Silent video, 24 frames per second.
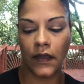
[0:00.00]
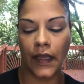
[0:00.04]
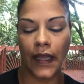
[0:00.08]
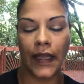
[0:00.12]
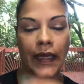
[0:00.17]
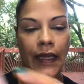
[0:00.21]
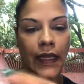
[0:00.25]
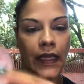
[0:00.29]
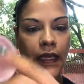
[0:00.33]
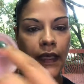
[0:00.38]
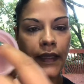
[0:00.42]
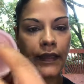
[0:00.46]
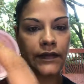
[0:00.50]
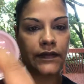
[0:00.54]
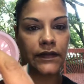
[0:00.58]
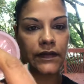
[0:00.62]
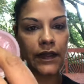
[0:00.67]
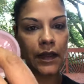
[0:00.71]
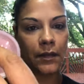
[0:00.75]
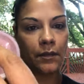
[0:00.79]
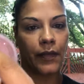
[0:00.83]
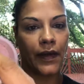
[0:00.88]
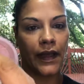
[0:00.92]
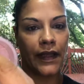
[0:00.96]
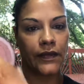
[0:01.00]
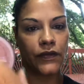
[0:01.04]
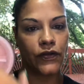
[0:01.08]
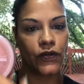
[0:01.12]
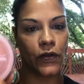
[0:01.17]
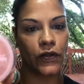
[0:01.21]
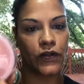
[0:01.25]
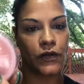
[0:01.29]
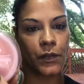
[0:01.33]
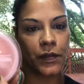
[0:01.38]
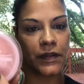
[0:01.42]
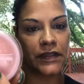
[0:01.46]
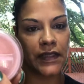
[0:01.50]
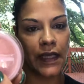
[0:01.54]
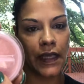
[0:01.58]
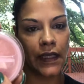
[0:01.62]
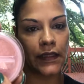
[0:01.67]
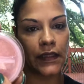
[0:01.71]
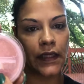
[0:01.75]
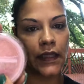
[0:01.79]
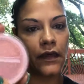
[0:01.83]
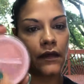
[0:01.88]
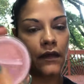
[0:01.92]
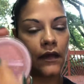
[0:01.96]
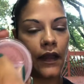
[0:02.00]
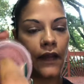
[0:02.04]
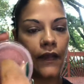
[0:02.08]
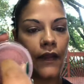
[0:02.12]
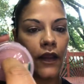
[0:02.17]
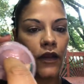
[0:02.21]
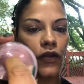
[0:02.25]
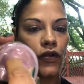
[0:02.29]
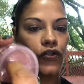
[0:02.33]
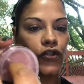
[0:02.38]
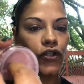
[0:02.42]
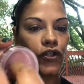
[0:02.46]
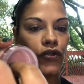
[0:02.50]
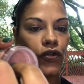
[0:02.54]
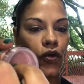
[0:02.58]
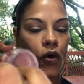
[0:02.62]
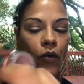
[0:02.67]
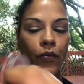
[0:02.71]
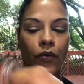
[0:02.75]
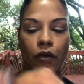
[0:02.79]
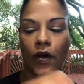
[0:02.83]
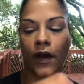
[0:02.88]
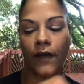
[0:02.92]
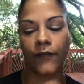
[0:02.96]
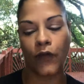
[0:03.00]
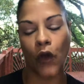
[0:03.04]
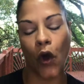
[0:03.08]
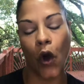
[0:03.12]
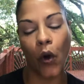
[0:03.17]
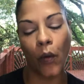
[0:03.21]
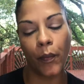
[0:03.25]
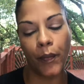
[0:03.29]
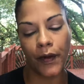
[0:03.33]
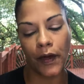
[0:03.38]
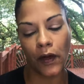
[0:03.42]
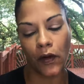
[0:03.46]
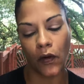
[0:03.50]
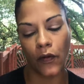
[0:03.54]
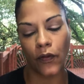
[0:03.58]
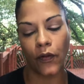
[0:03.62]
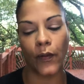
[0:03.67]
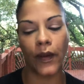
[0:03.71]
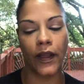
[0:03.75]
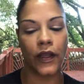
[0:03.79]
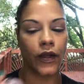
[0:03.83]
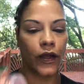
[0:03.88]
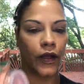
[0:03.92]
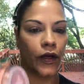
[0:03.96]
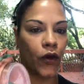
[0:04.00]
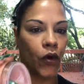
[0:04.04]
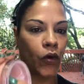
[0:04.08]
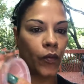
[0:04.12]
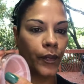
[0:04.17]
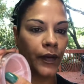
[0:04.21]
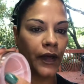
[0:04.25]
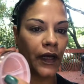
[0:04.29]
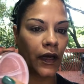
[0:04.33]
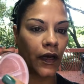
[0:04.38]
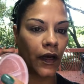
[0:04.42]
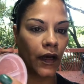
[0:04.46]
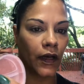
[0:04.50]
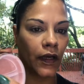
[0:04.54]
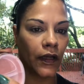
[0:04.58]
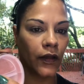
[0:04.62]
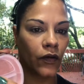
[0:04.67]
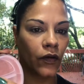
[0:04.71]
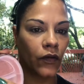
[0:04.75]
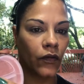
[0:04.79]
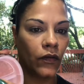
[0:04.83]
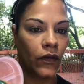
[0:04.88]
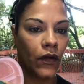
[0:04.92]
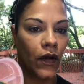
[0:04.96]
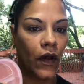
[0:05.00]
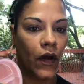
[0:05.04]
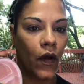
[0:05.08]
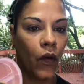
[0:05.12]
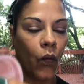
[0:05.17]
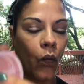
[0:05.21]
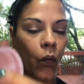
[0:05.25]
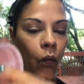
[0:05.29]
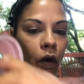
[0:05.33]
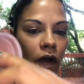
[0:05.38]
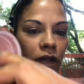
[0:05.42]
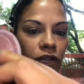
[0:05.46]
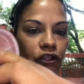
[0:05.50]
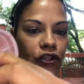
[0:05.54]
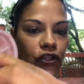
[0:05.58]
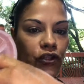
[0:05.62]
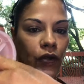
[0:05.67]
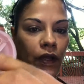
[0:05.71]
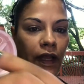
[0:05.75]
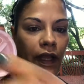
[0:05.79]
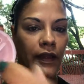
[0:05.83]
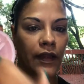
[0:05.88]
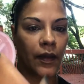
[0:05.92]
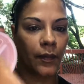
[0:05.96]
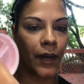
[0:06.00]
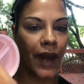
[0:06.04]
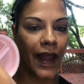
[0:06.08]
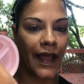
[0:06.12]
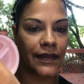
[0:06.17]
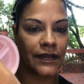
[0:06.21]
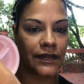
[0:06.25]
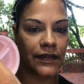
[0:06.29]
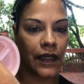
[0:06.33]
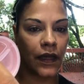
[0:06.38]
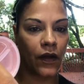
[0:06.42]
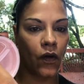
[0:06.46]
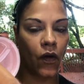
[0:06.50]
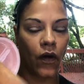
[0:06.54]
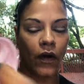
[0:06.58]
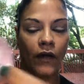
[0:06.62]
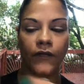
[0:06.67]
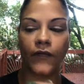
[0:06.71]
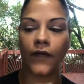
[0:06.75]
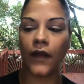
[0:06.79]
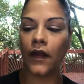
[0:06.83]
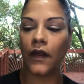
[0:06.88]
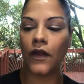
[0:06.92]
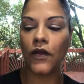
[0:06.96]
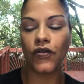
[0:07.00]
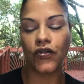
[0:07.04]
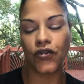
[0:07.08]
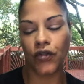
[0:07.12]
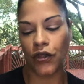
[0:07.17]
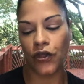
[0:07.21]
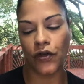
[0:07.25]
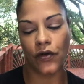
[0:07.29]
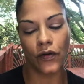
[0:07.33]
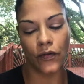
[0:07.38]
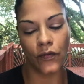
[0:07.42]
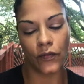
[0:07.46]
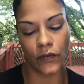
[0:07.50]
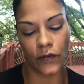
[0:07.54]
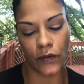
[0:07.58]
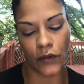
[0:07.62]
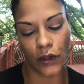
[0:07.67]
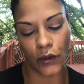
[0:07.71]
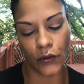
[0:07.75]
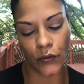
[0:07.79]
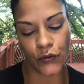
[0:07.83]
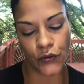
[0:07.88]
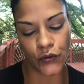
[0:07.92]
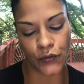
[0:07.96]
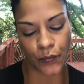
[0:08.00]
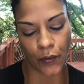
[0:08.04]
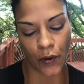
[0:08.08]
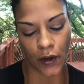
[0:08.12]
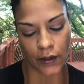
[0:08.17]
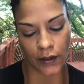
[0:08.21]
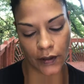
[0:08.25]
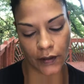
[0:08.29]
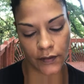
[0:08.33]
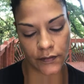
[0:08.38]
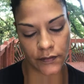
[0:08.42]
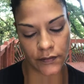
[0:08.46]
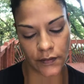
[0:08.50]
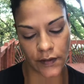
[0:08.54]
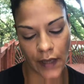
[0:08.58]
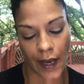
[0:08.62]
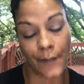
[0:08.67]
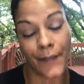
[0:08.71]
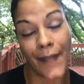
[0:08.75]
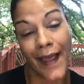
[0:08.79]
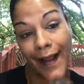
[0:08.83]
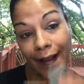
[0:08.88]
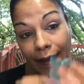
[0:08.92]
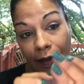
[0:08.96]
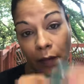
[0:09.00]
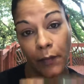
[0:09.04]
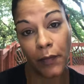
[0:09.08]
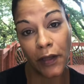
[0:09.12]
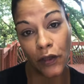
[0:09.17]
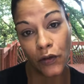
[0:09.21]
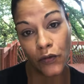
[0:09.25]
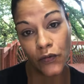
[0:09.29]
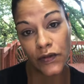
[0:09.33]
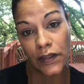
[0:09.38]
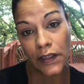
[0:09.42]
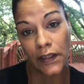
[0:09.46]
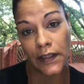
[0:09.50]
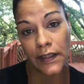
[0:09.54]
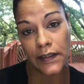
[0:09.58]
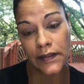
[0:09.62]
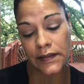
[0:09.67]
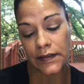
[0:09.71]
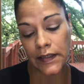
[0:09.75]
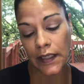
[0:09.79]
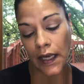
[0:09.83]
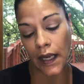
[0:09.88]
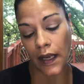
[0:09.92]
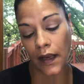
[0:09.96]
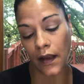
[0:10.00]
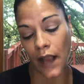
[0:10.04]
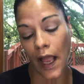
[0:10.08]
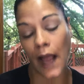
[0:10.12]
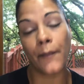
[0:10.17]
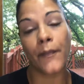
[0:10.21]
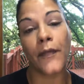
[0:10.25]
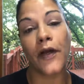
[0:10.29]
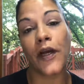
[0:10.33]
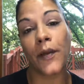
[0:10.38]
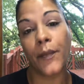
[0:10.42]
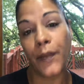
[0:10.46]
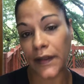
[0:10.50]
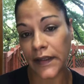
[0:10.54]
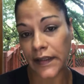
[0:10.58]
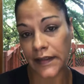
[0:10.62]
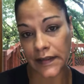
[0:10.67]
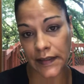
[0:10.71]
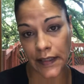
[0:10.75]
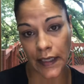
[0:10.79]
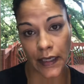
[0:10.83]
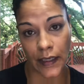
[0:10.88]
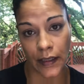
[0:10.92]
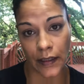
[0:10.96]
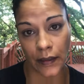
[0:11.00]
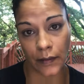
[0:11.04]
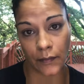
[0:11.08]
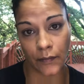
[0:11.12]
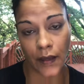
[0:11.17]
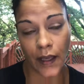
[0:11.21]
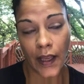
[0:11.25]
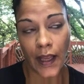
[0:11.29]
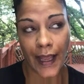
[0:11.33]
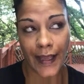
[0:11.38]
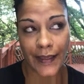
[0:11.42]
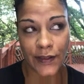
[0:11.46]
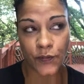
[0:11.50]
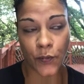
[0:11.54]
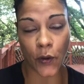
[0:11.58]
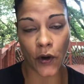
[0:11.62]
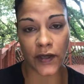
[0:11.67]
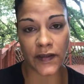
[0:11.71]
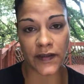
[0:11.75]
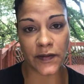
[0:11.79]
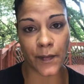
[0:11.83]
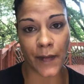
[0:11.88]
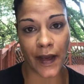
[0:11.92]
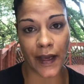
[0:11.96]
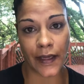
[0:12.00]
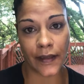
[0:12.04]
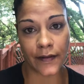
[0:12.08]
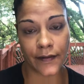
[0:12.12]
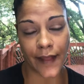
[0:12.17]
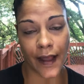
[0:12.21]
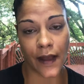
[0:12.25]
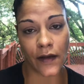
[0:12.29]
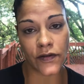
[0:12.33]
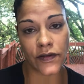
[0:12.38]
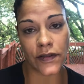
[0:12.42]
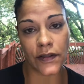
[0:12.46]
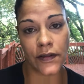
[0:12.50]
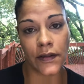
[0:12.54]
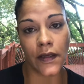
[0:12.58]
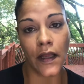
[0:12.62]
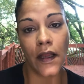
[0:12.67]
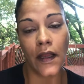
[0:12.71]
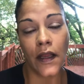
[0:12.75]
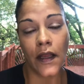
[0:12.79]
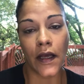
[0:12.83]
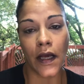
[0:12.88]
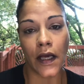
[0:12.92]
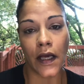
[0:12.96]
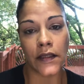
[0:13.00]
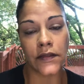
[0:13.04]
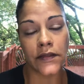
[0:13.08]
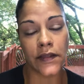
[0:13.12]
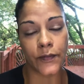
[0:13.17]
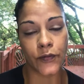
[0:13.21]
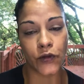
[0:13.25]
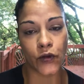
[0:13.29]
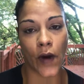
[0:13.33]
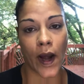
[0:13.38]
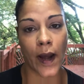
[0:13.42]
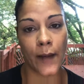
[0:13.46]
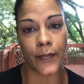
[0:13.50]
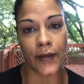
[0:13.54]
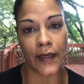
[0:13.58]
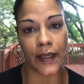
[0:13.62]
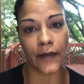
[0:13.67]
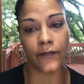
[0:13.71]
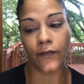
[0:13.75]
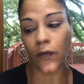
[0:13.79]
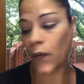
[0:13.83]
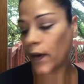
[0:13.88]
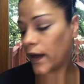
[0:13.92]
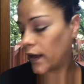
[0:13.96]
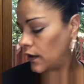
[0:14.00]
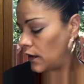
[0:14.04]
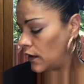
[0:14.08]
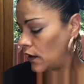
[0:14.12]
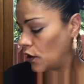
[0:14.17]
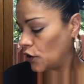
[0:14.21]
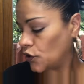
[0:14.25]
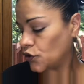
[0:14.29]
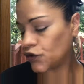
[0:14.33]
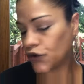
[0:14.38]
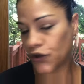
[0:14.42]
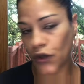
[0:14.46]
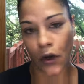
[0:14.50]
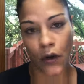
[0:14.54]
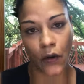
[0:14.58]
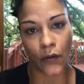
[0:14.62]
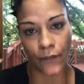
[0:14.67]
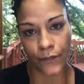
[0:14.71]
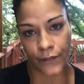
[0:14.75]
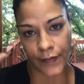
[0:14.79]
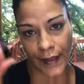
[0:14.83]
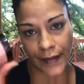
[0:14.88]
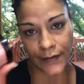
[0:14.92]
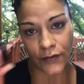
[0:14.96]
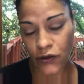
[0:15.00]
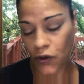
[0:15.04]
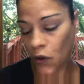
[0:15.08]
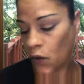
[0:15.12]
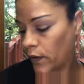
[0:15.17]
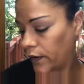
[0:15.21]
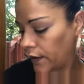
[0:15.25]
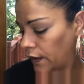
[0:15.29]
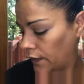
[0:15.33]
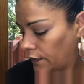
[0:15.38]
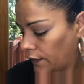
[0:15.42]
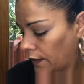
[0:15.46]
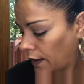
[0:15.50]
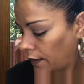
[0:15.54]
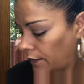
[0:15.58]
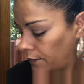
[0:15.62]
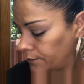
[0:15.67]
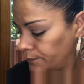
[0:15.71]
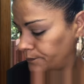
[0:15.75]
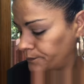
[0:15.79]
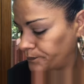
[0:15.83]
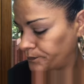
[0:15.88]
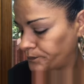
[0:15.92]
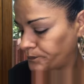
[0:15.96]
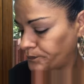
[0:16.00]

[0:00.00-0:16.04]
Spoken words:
And it clicks in place, so it's protected. And then you just, you don't have to open it all the way. You can open it a little once you get the plastic off, so you don't lose product. I'm not gonna be using this today. I'm gonna put this in as part of my 1,000 subscriber giveaway. So that's going in there.